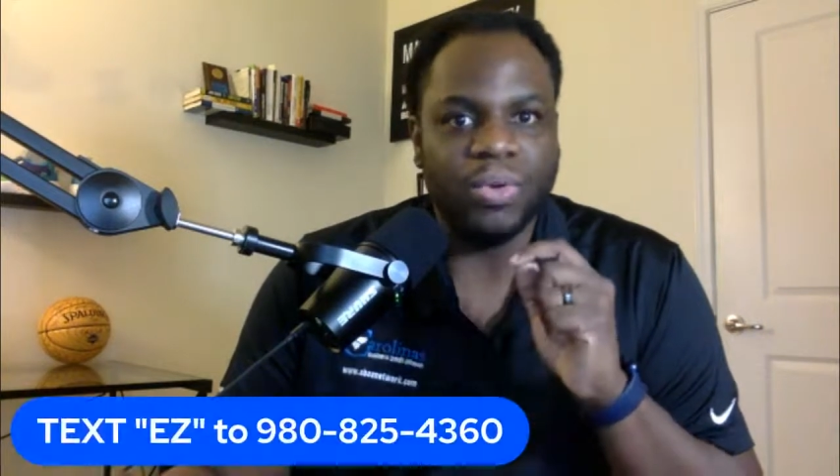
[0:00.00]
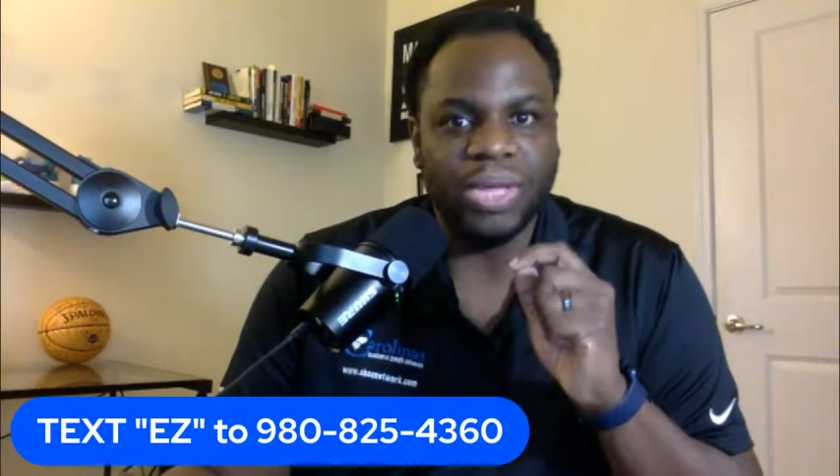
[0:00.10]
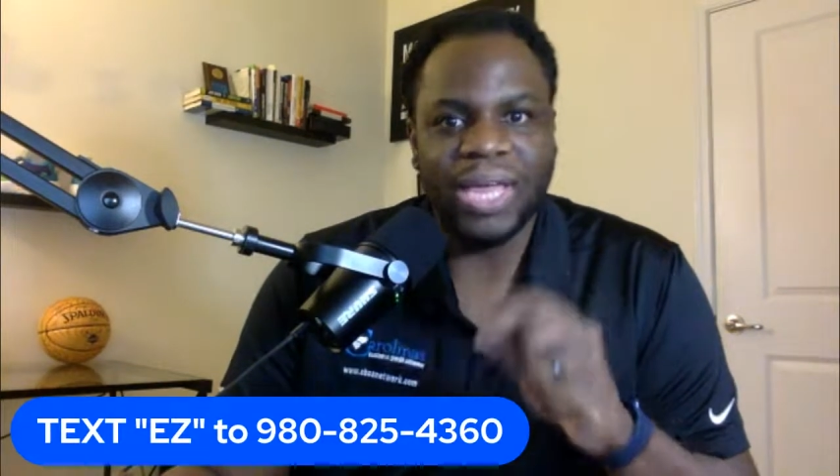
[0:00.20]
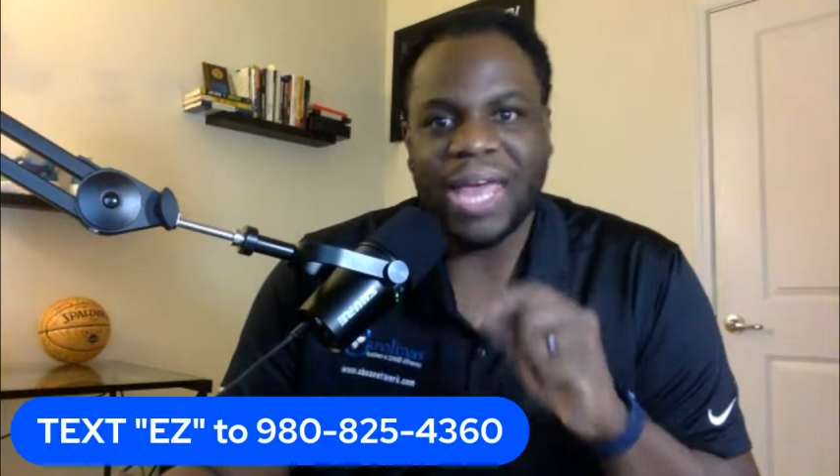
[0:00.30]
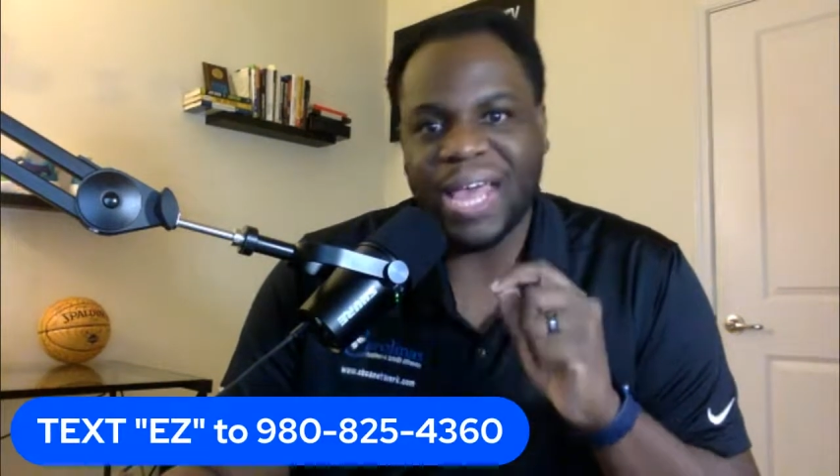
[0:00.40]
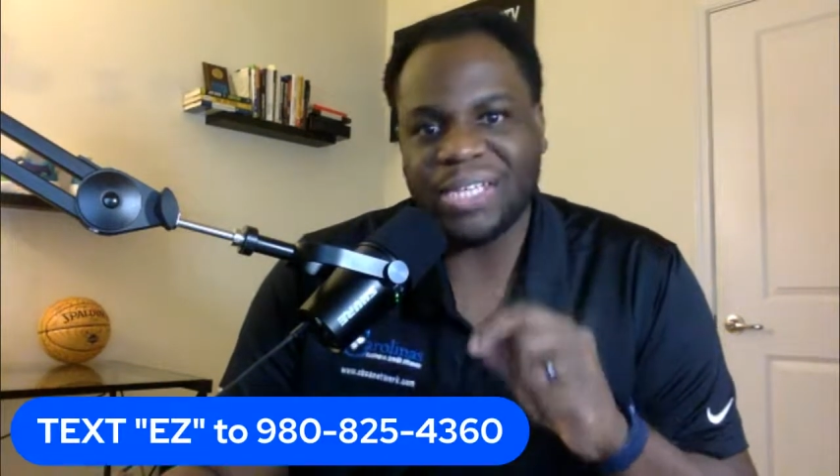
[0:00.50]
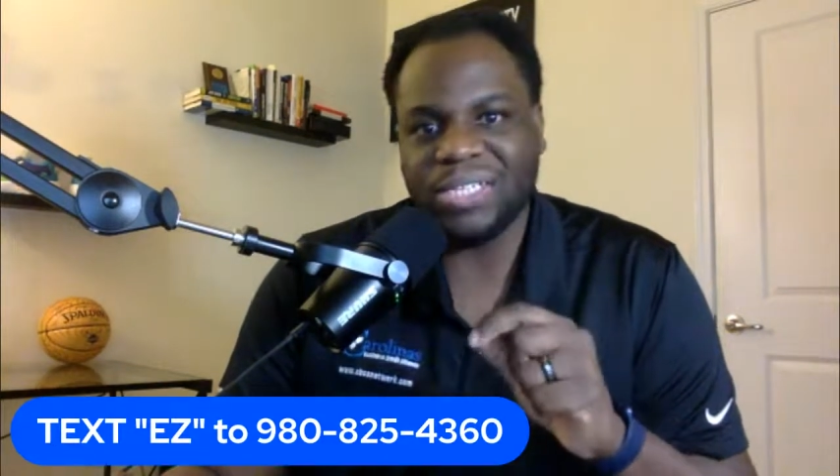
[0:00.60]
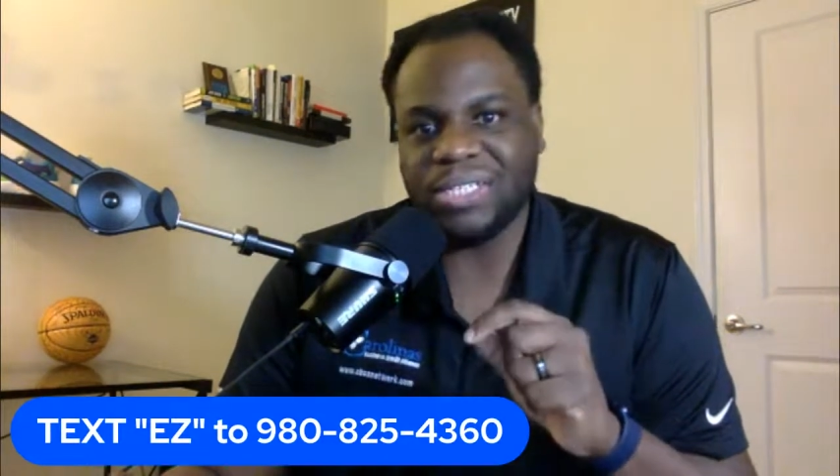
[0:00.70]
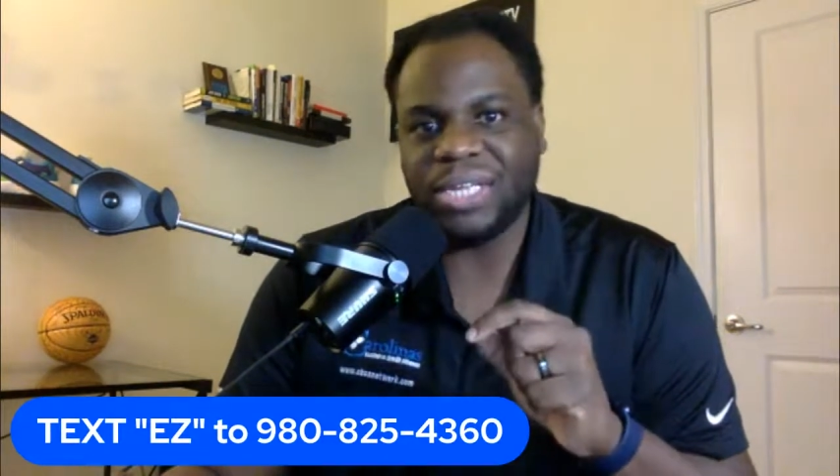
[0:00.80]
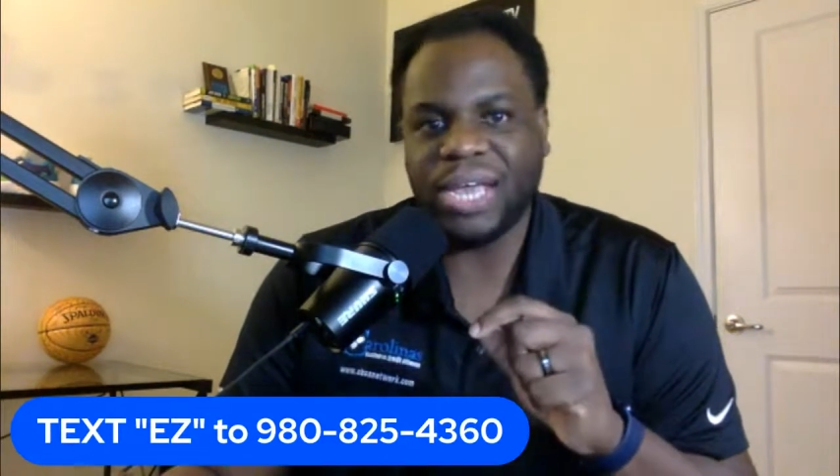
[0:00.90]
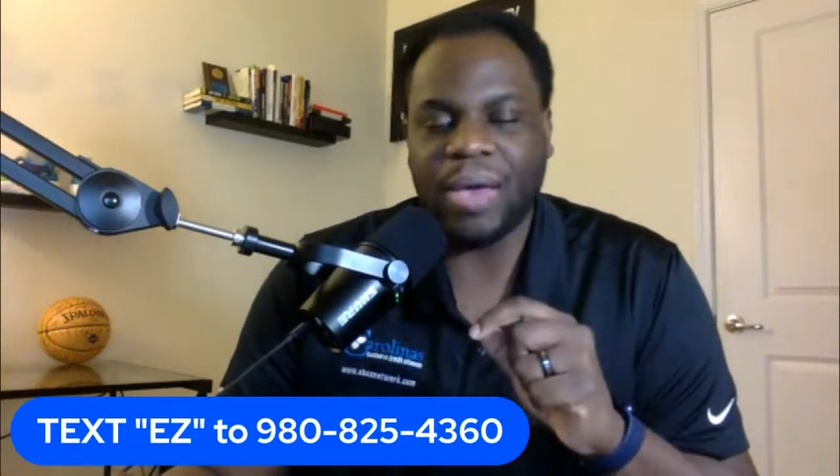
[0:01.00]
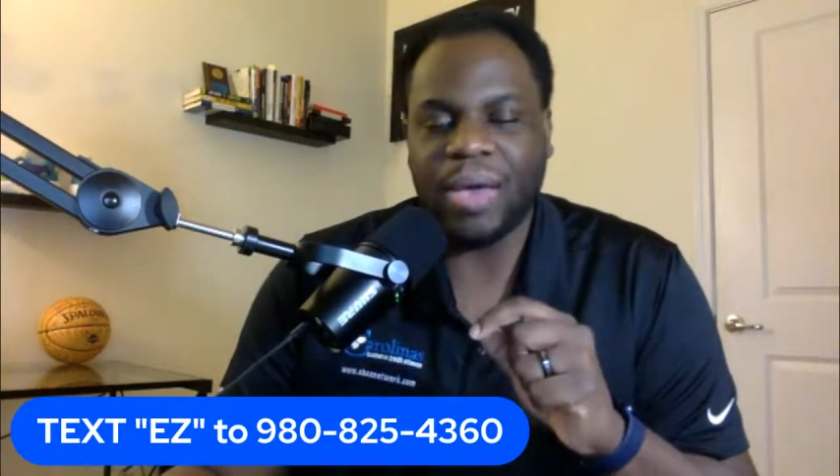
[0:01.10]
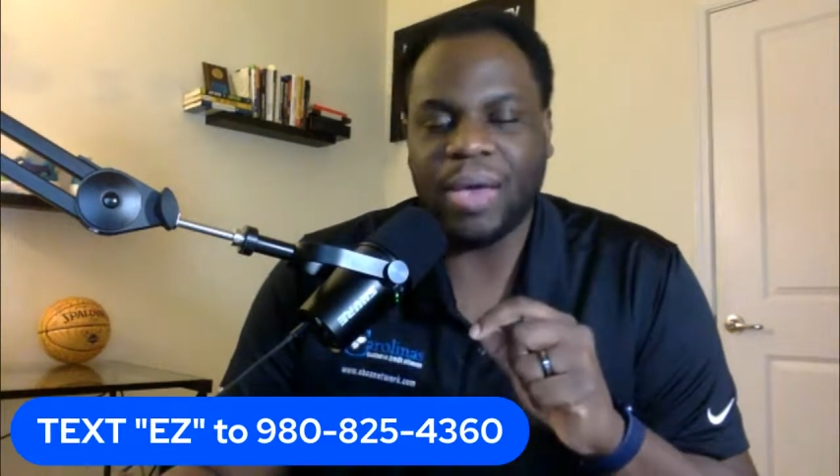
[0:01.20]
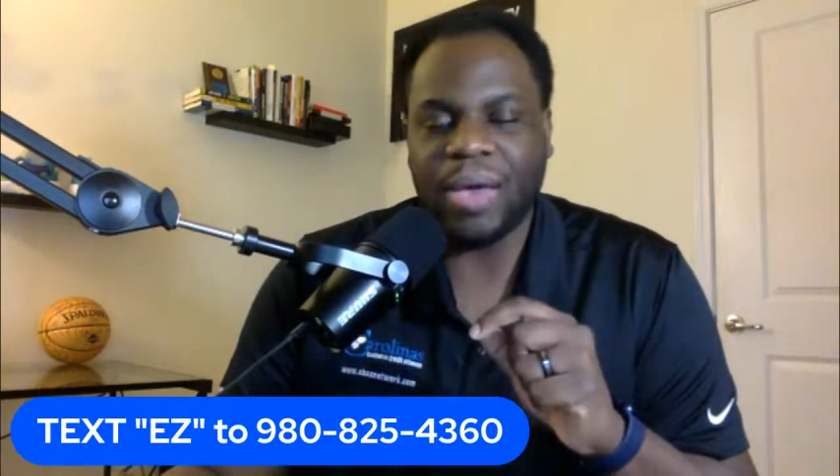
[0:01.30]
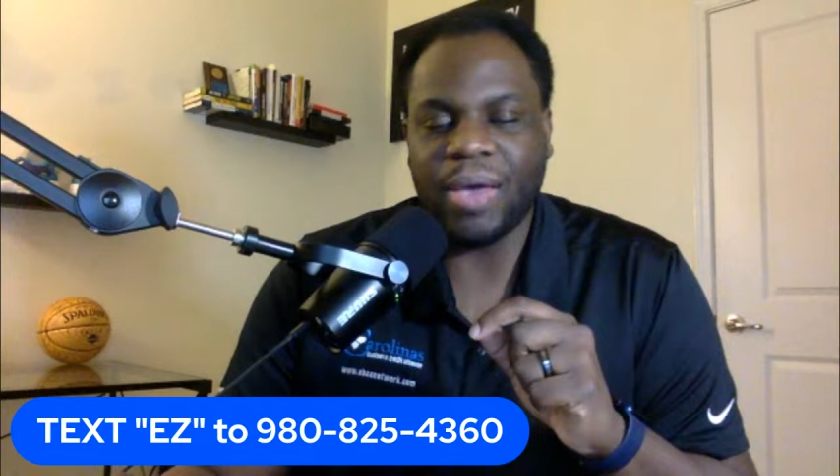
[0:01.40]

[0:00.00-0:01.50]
get access to capital,